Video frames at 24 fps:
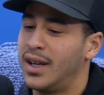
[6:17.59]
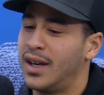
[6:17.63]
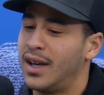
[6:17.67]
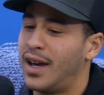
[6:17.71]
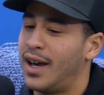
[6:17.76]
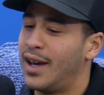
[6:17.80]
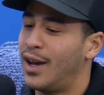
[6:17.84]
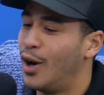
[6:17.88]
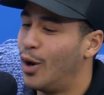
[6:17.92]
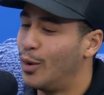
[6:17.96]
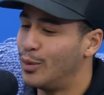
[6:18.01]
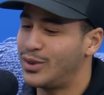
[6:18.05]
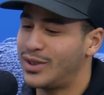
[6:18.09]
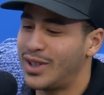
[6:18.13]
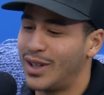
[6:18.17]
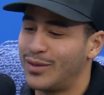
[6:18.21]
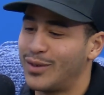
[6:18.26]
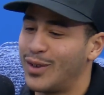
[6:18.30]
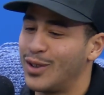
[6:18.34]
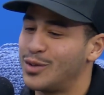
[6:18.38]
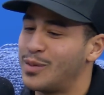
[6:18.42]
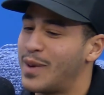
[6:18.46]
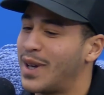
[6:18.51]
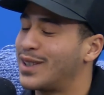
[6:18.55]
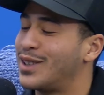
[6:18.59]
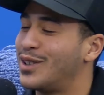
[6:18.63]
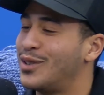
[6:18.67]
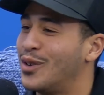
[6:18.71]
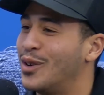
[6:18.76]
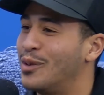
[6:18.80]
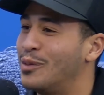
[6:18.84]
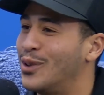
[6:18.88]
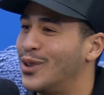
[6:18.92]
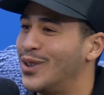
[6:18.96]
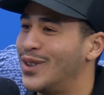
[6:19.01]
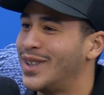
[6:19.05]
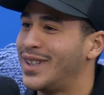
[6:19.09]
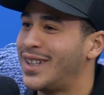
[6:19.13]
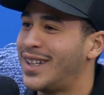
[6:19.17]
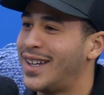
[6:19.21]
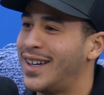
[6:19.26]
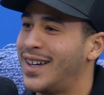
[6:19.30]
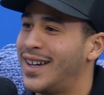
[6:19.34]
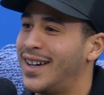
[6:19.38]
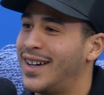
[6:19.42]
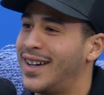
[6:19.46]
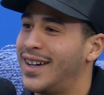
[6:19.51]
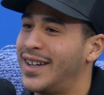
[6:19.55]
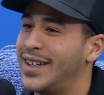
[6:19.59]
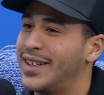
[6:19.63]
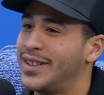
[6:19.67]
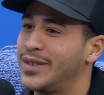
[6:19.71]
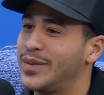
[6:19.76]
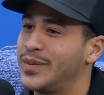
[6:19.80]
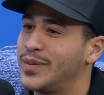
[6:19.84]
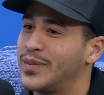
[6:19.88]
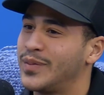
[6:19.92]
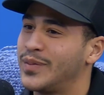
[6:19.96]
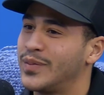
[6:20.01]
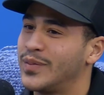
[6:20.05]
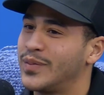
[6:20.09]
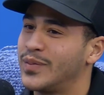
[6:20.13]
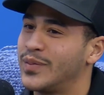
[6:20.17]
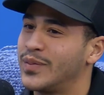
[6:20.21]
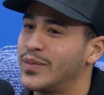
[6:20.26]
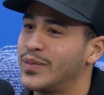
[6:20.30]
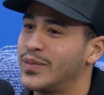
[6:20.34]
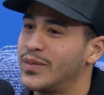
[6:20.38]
I hope stuff goes back to normal. Uh, yeah,